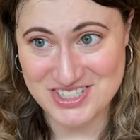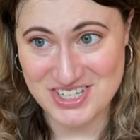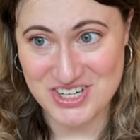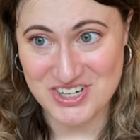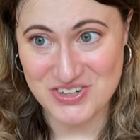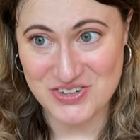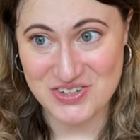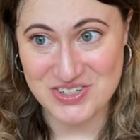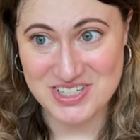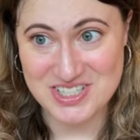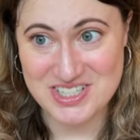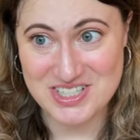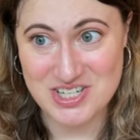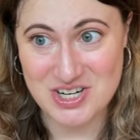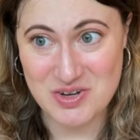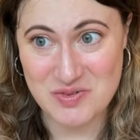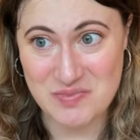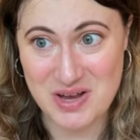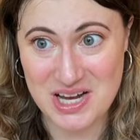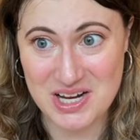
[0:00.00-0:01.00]
to you is
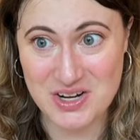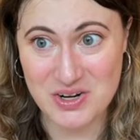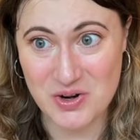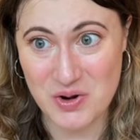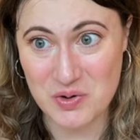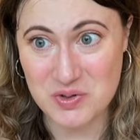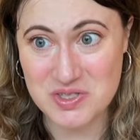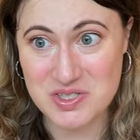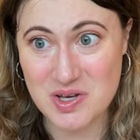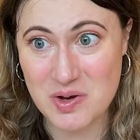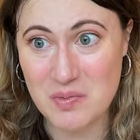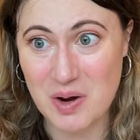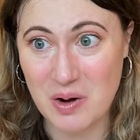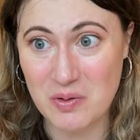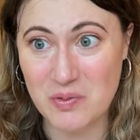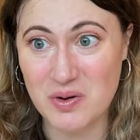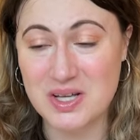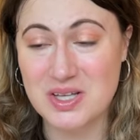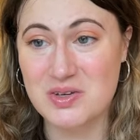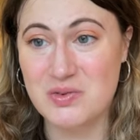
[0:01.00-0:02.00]
to make notes about
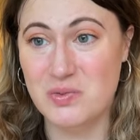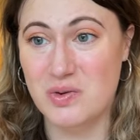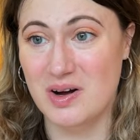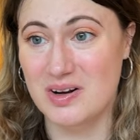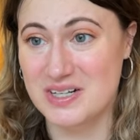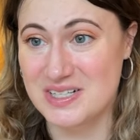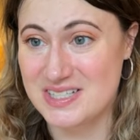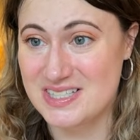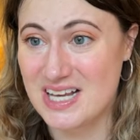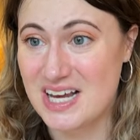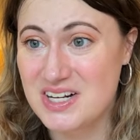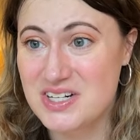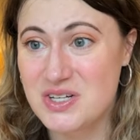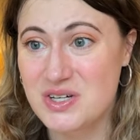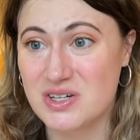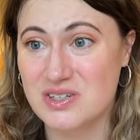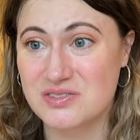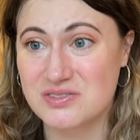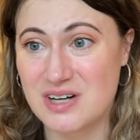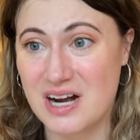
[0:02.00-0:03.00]
what you want to say to
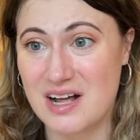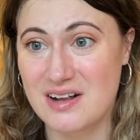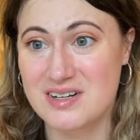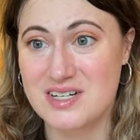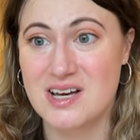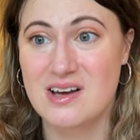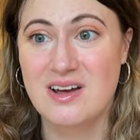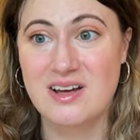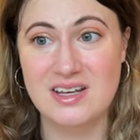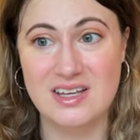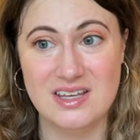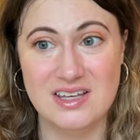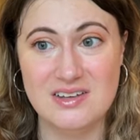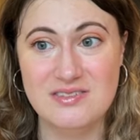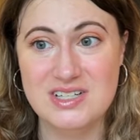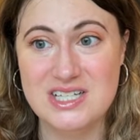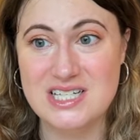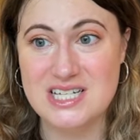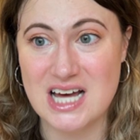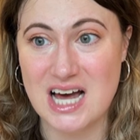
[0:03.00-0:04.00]
your friend, give
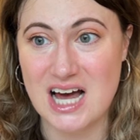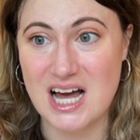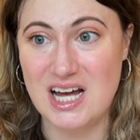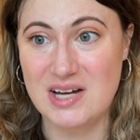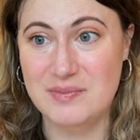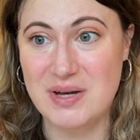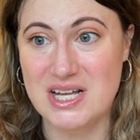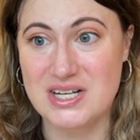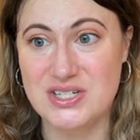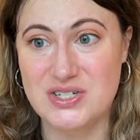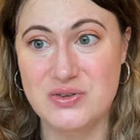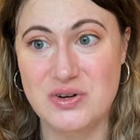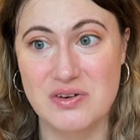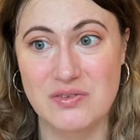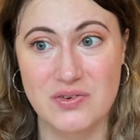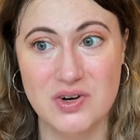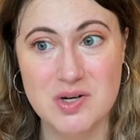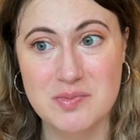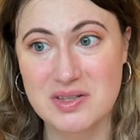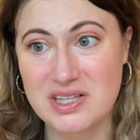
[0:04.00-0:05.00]
it time, and do it
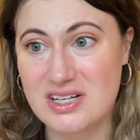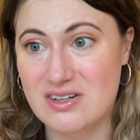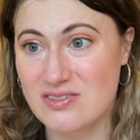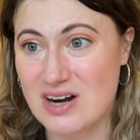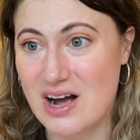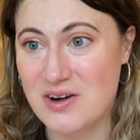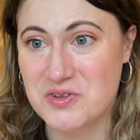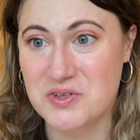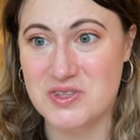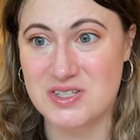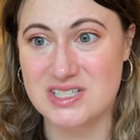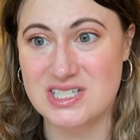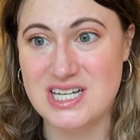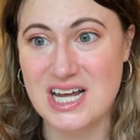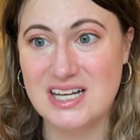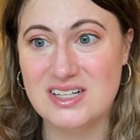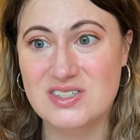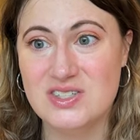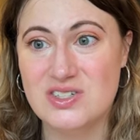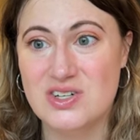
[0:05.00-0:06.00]
verbally rather than
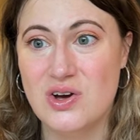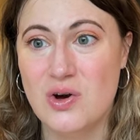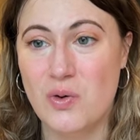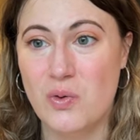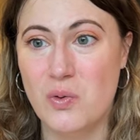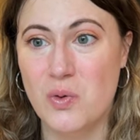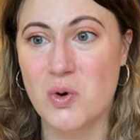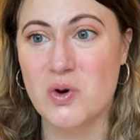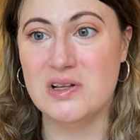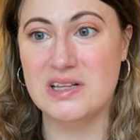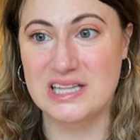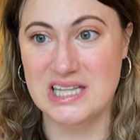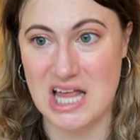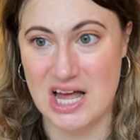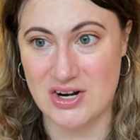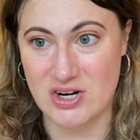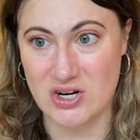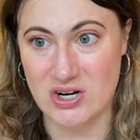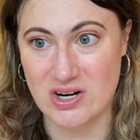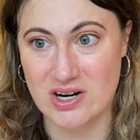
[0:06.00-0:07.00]
text or
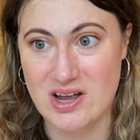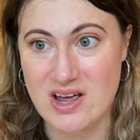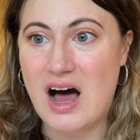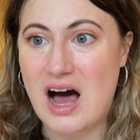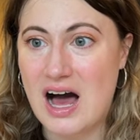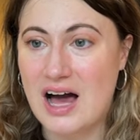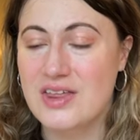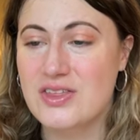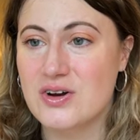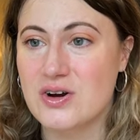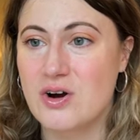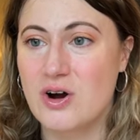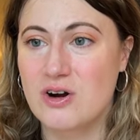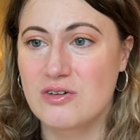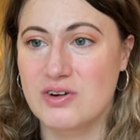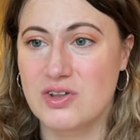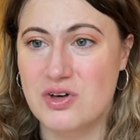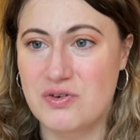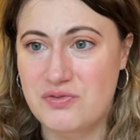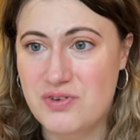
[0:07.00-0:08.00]
letter, either
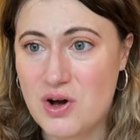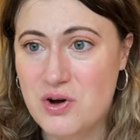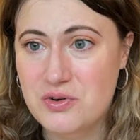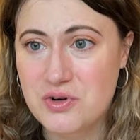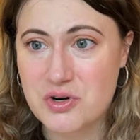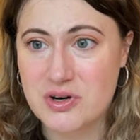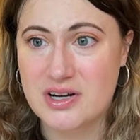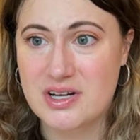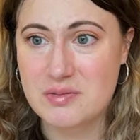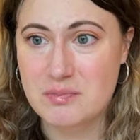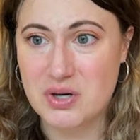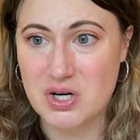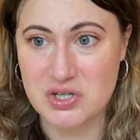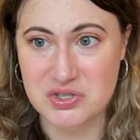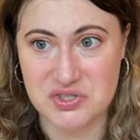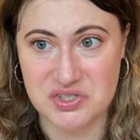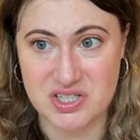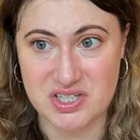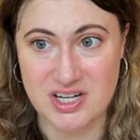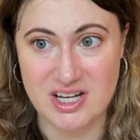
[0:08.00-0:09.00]
over the phone or in
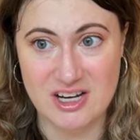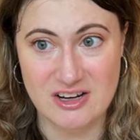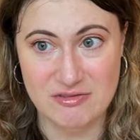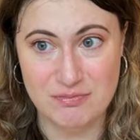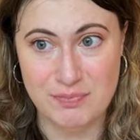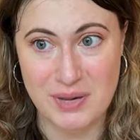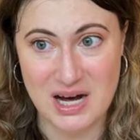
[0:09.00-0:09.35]
person if